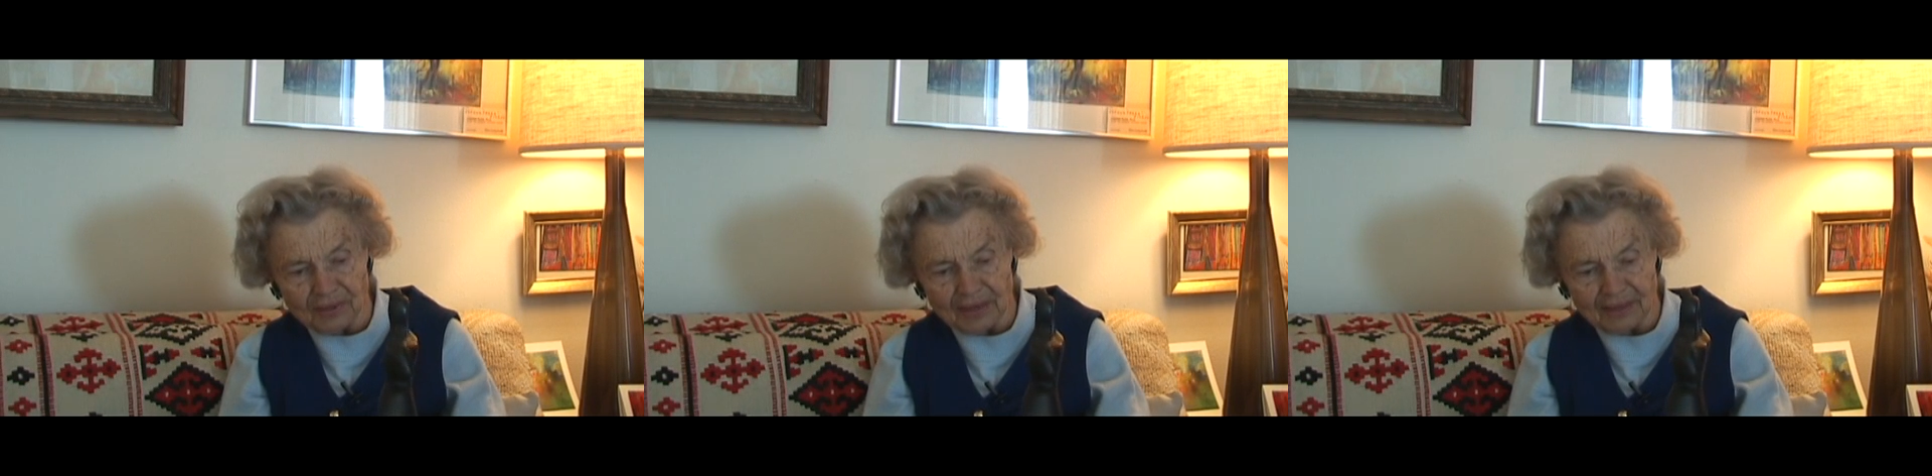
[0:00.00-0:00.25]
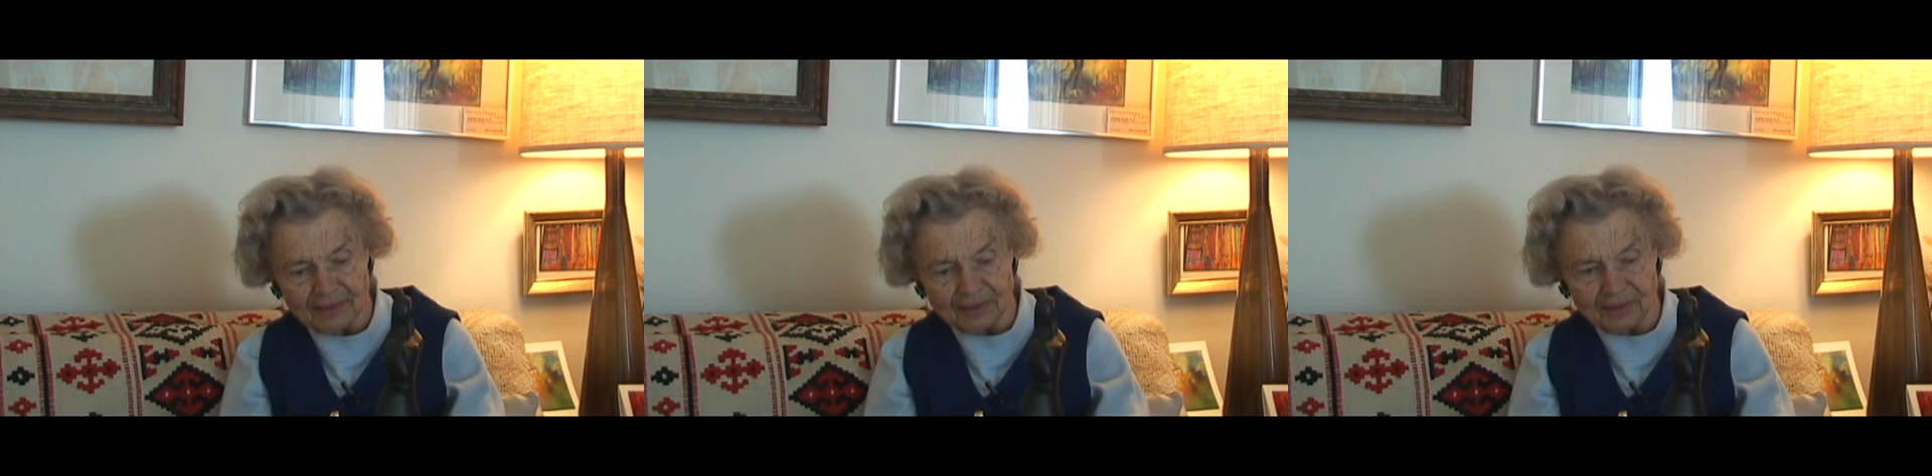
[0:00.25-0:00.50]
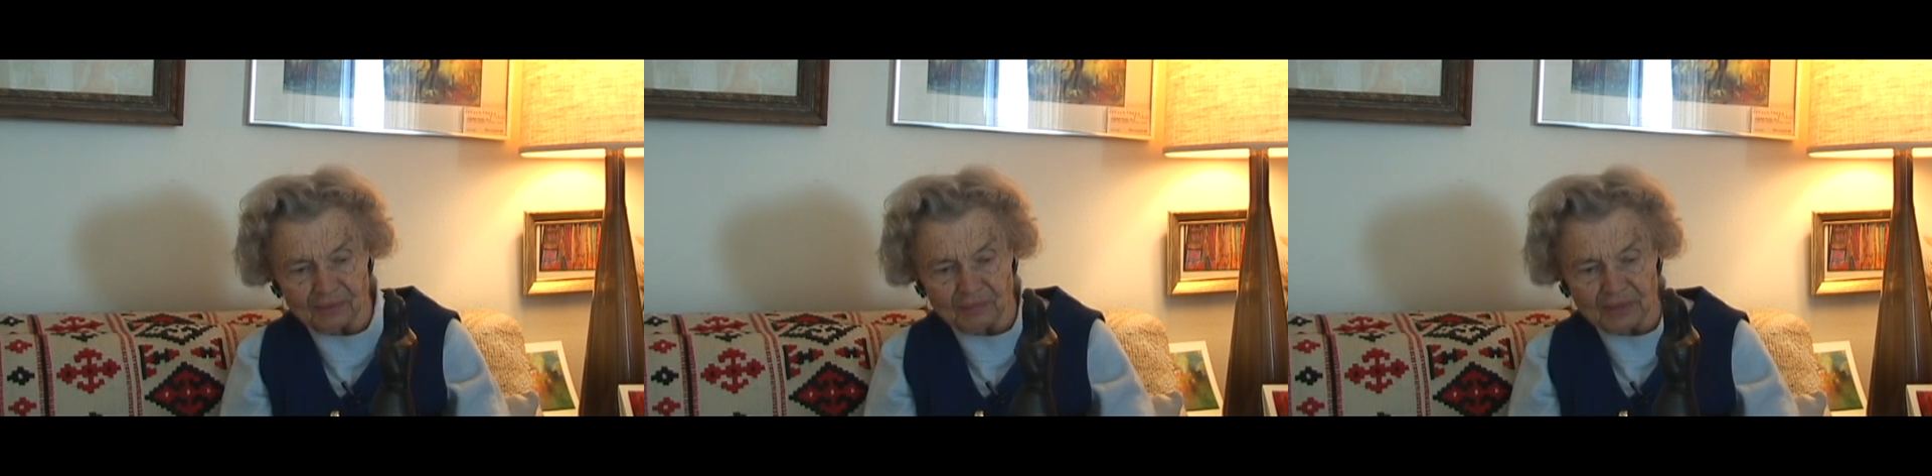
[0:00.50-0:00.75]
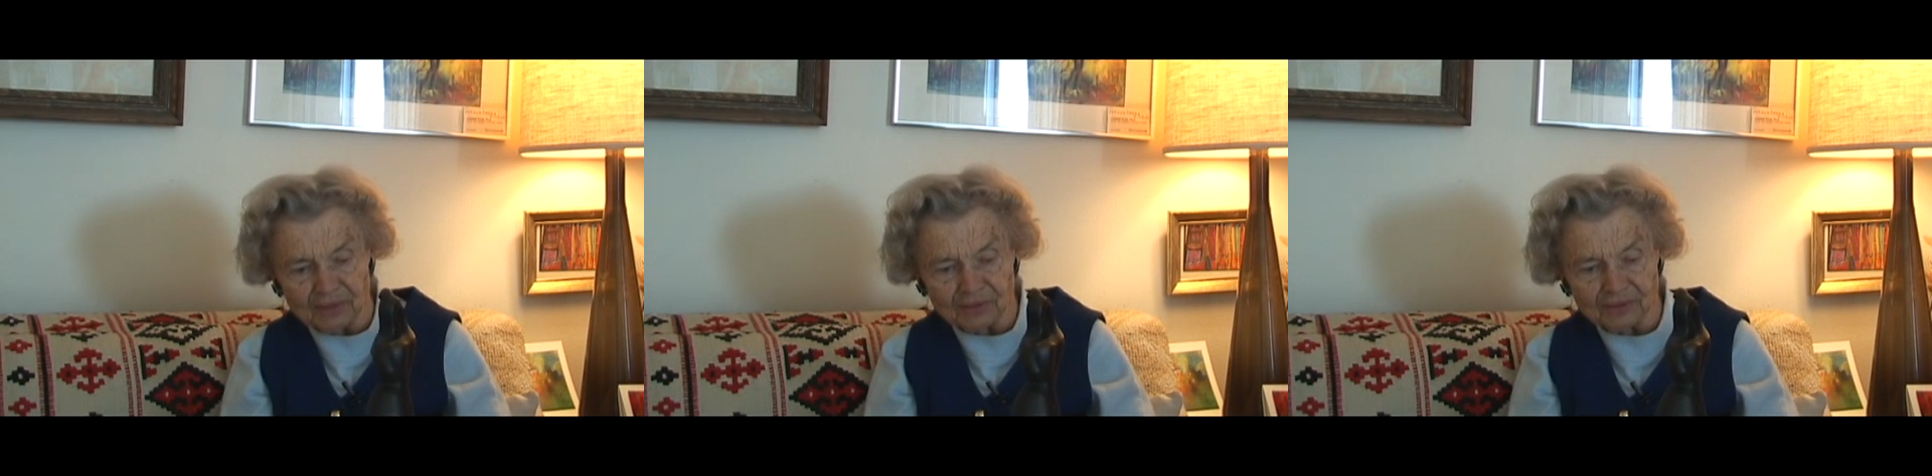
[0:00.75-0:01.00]
that can
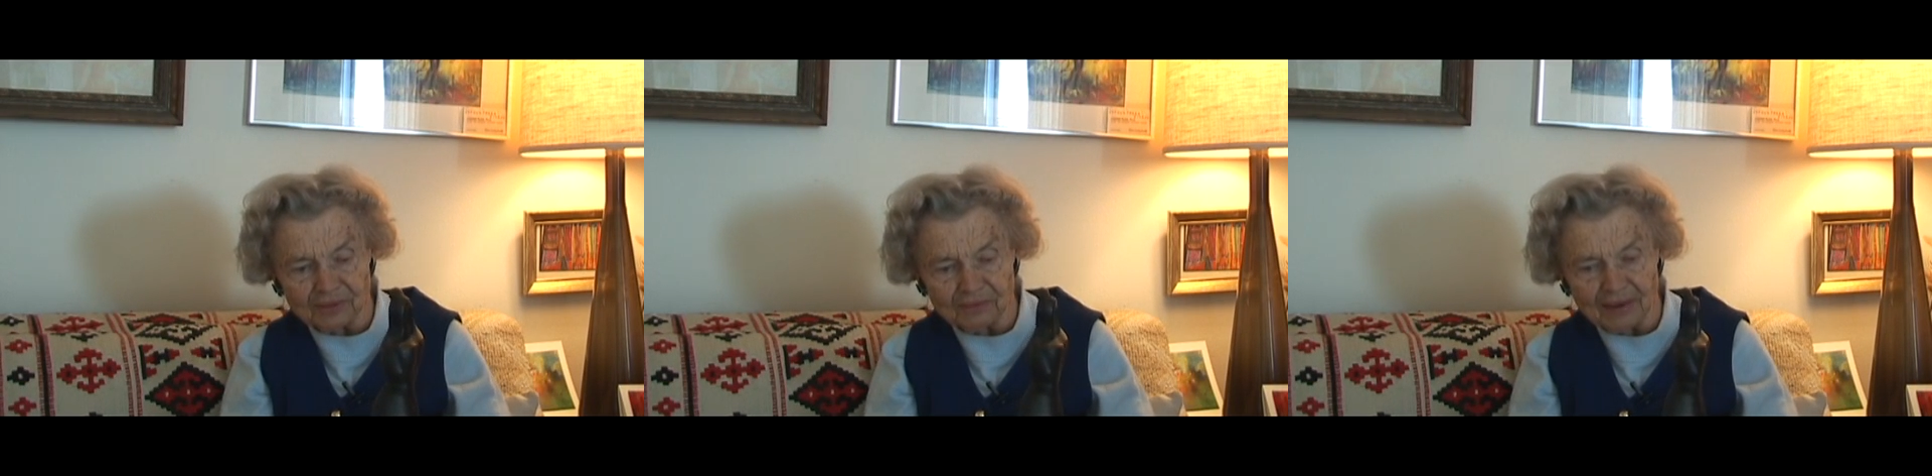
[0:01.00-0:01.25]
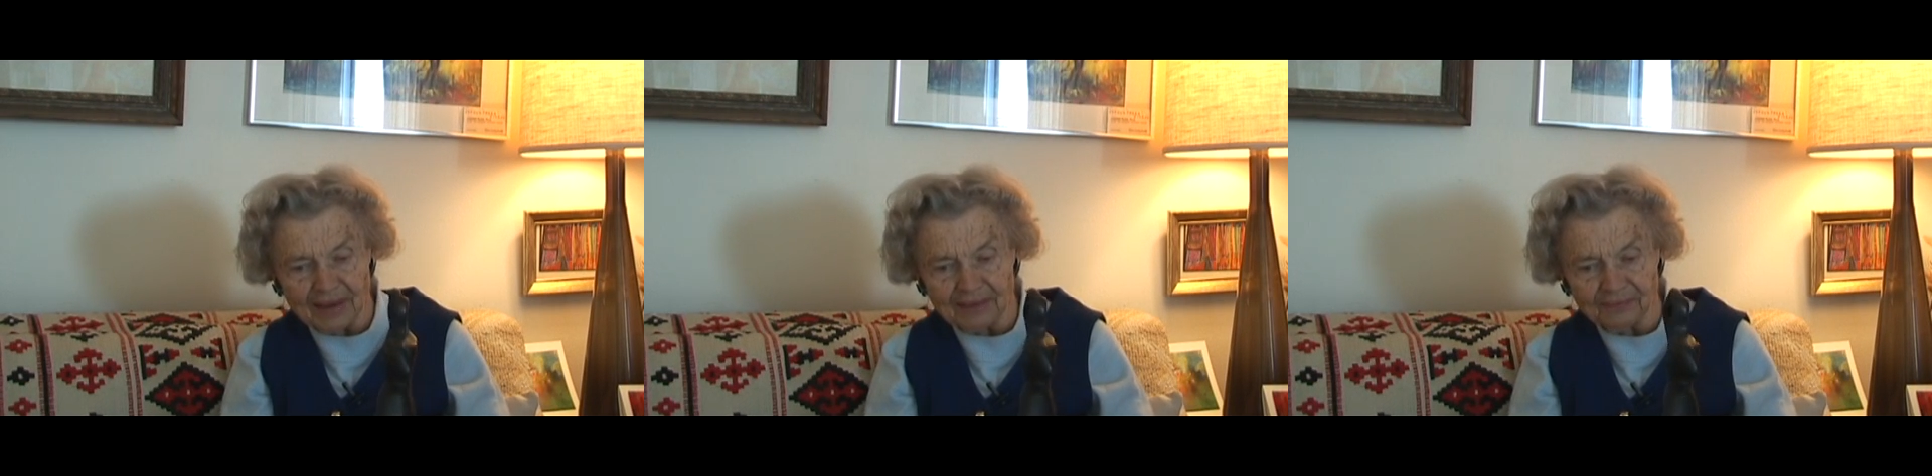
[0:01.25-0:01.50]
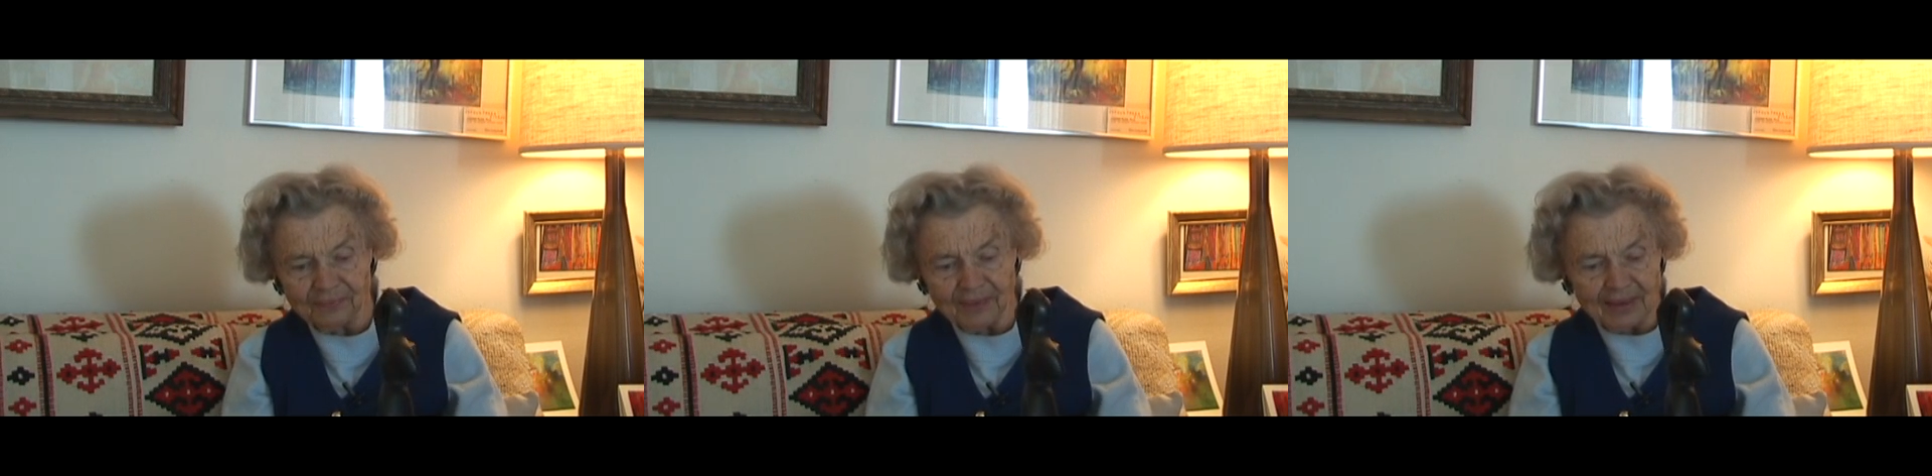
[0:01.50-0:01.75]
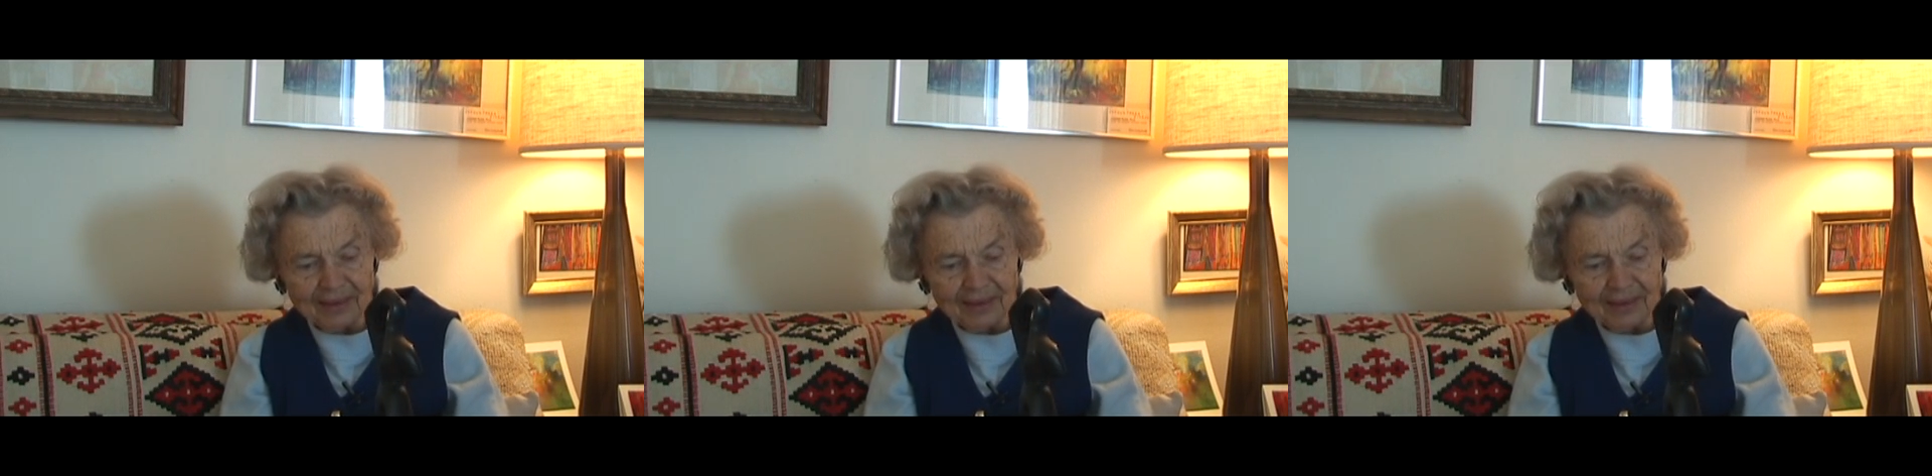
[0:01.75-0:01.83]
be turned around.